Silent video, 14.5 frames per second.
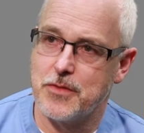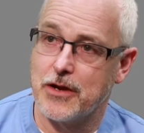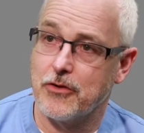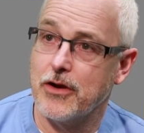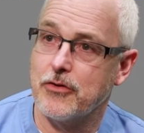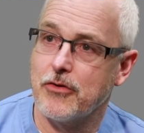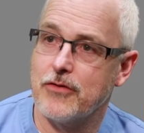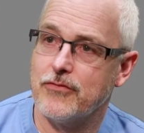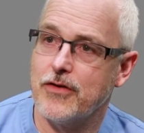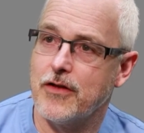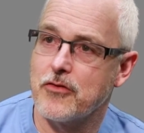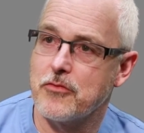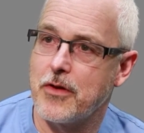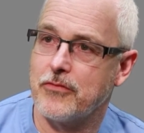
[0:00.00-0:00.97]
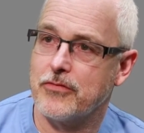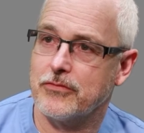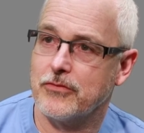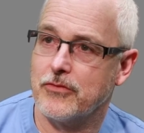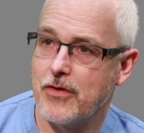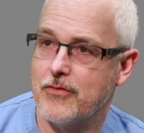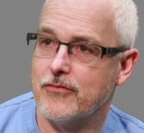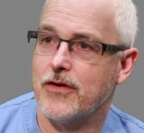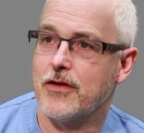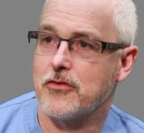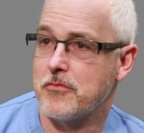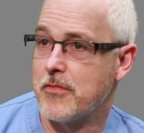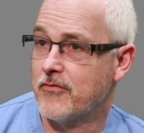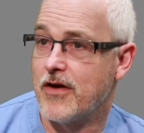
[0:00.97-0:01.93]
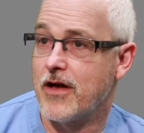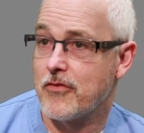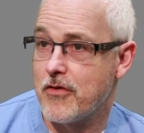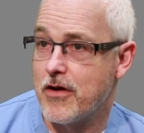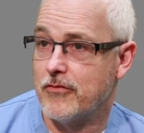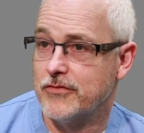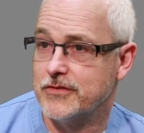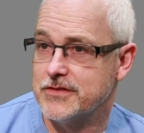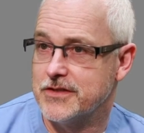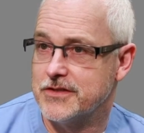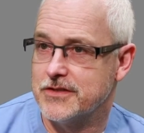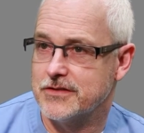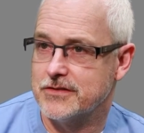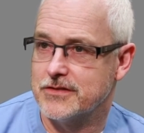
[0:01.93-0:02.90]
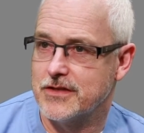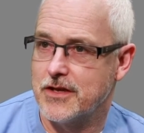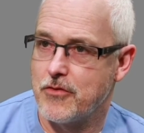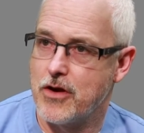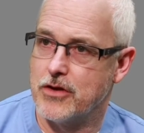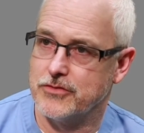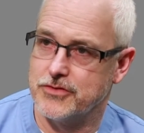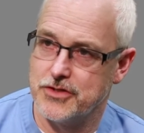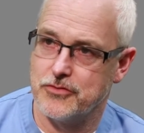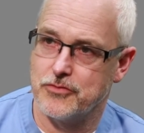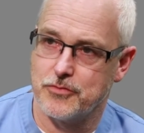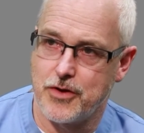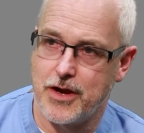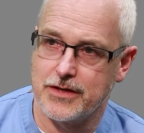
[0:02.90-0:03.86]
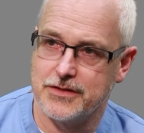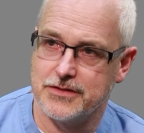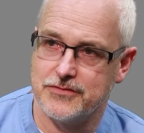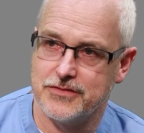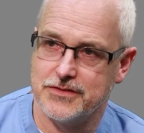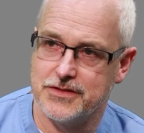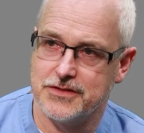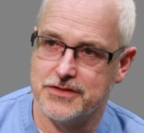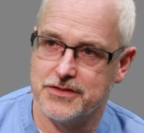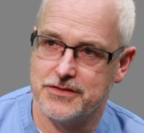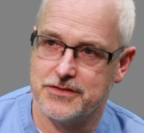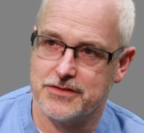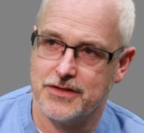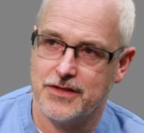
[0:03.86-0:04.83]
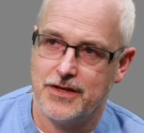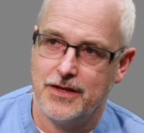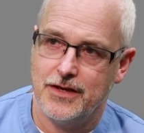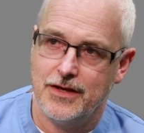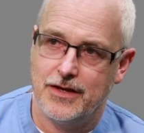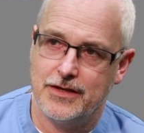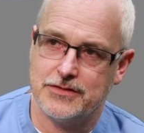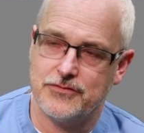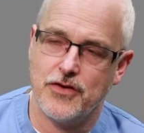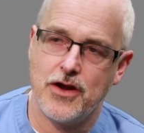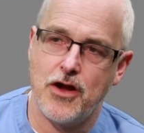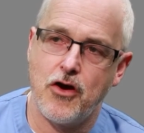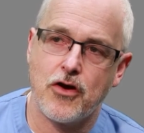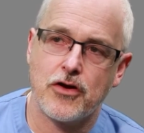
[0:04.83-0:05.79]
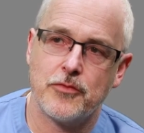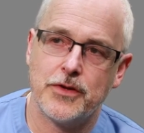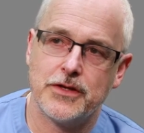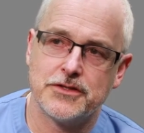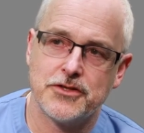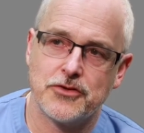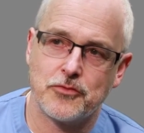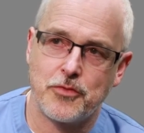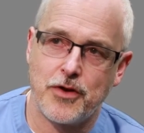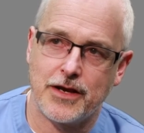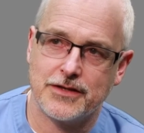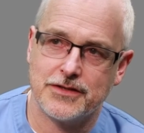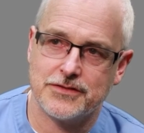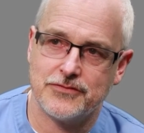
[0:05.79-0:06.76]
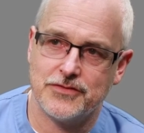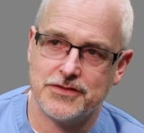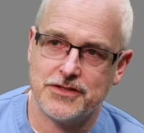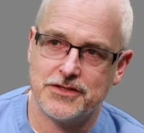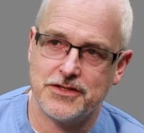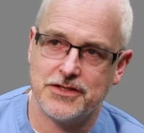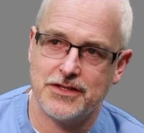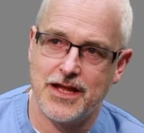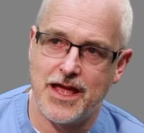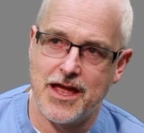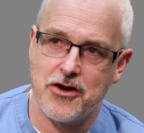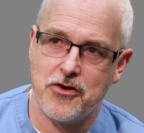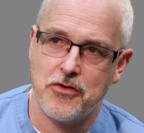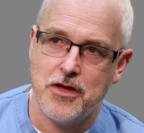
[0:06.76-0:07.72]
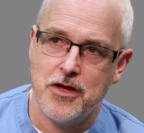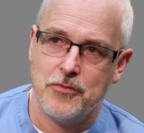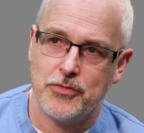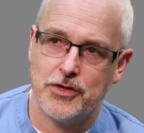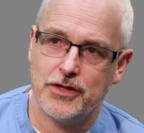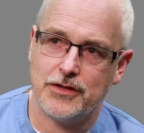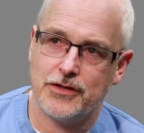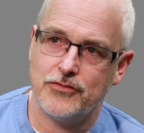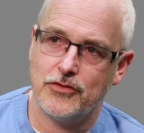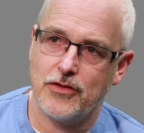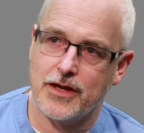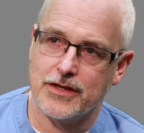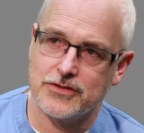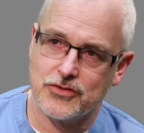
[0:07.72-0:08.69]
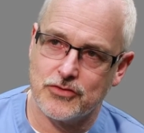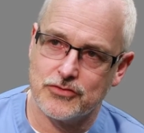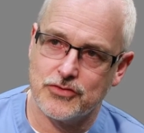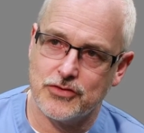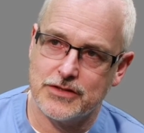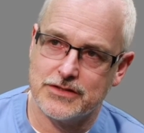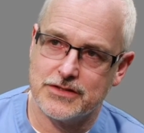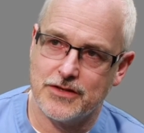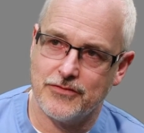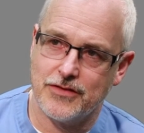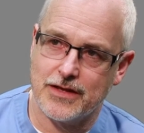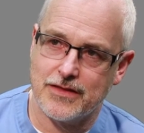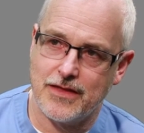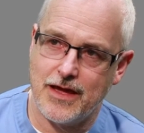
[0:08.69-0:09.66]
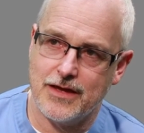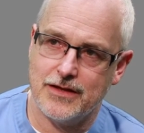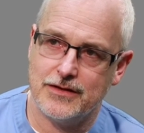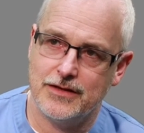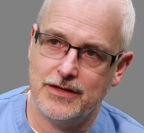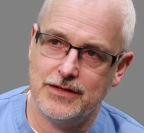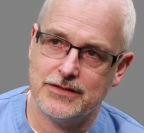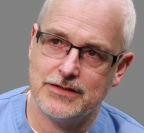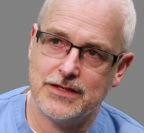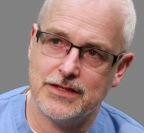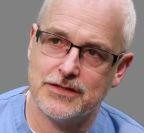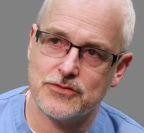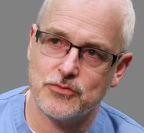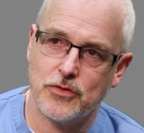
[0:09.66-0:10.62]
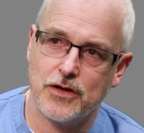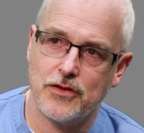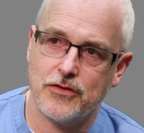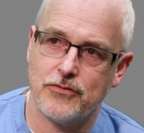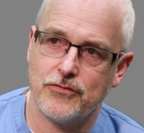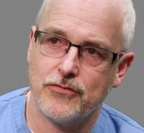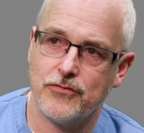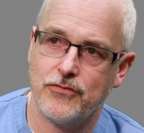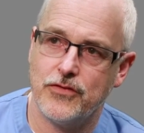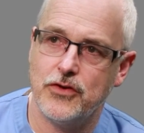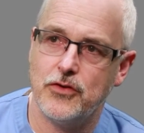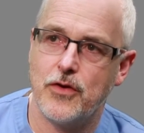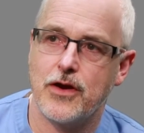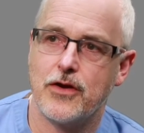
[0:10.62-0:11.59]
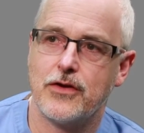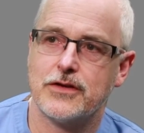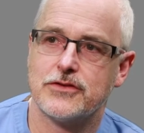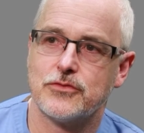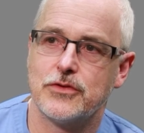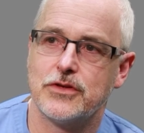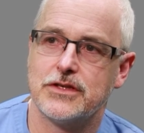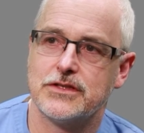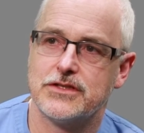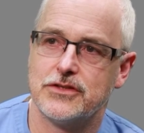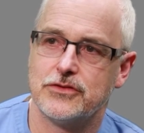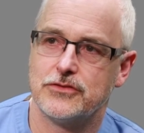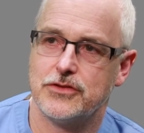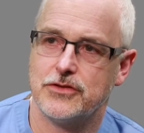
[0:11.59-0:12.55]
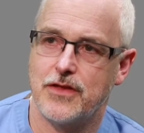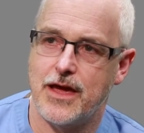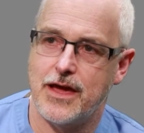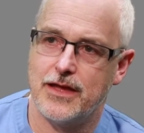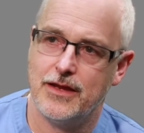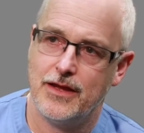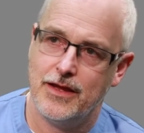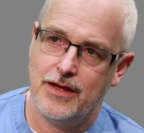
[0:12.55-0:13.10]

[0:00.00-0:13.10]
My great-grandfather, my grandfather, and my father are all physicians, and they were all general practice physicians. And it's very hard to be a general practice physician now, particularly if you like surgery and stuff like that. And ENT is one of the few areas where you can still do that.